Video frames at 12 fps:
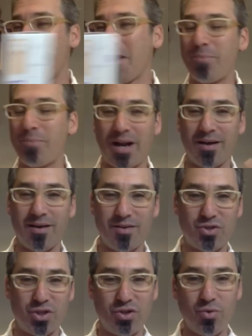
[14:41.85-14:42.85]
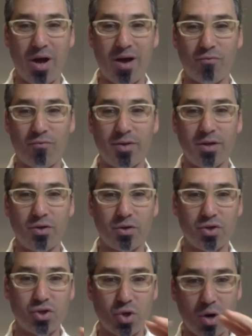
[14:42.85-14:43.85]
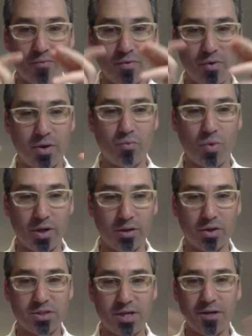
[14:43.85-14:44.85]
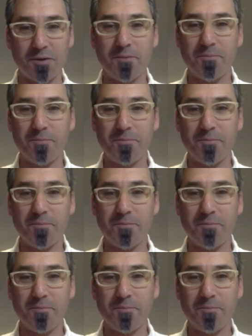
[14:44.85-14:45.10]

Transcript: But do you have one that you can show everyone what it looks like?